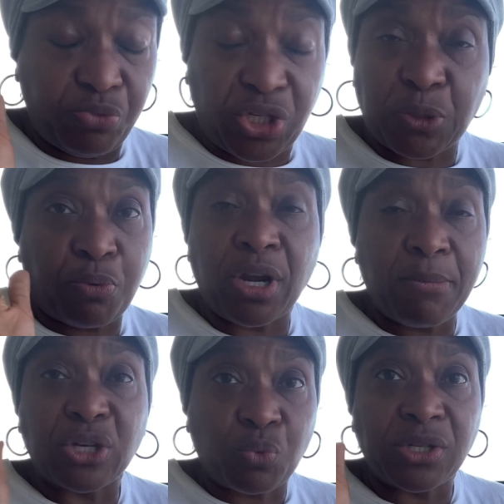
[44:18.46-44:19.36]
just pretty
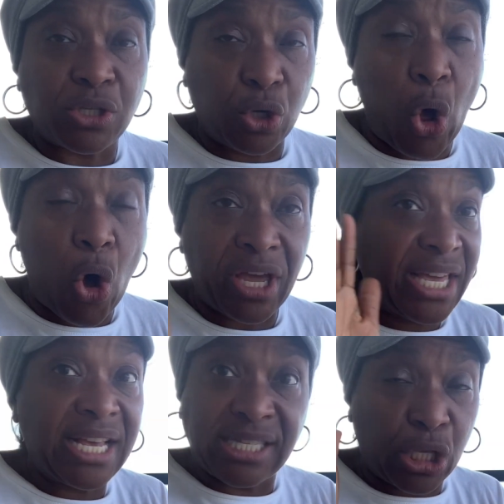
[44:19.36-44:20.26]
much was the law
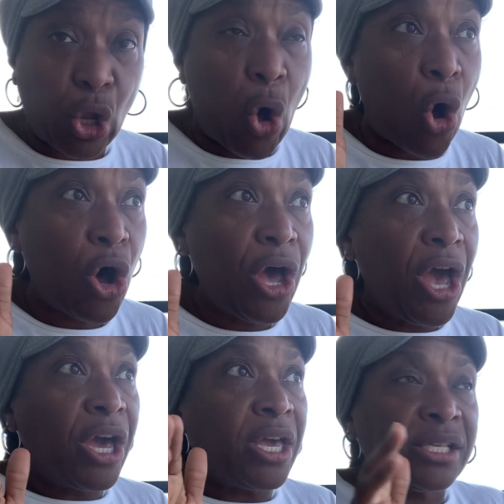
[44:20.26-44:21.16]
he is the law
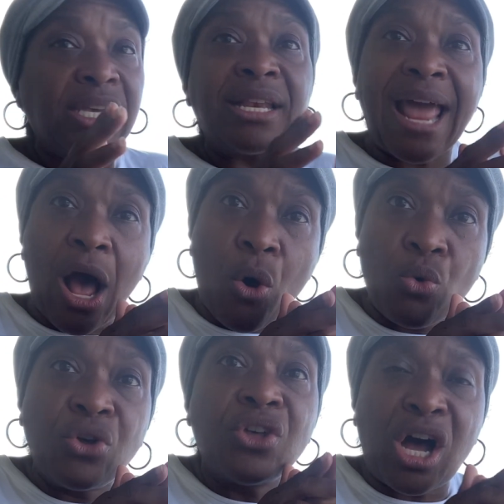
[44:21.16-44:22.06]
he said now
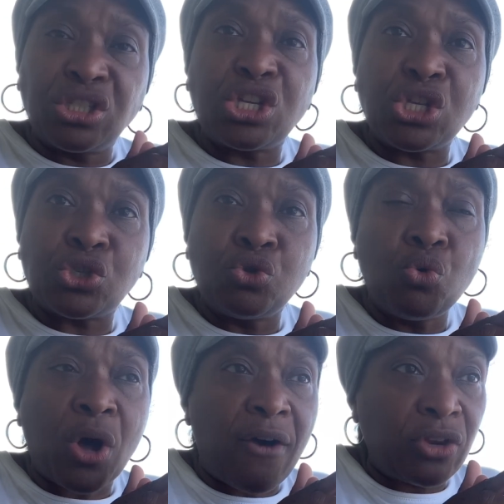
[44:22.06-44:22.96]
under this
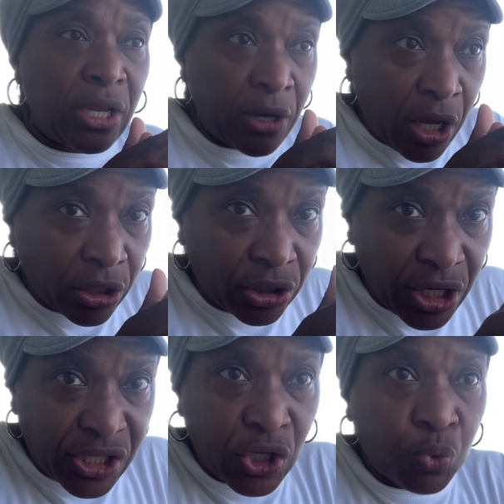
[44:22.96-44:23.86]
new covenant
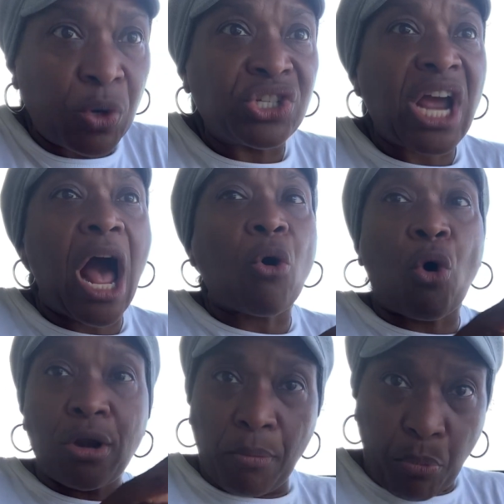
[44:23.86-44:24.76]
this is what y'all
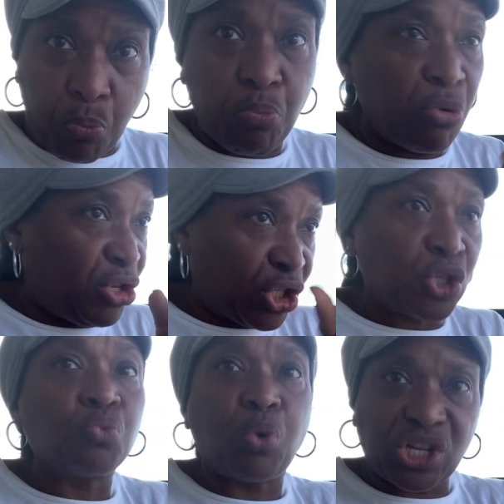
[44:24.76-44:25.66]
gonna this
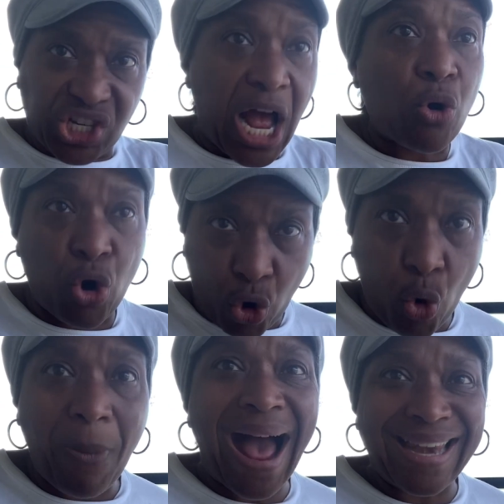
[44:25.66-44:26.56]
is what y'all gonna
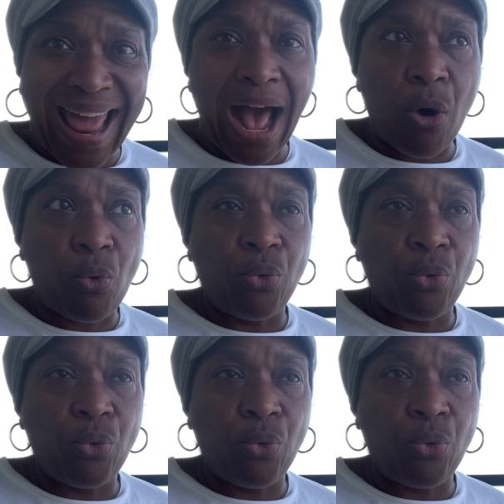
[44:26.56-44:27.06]
go by now.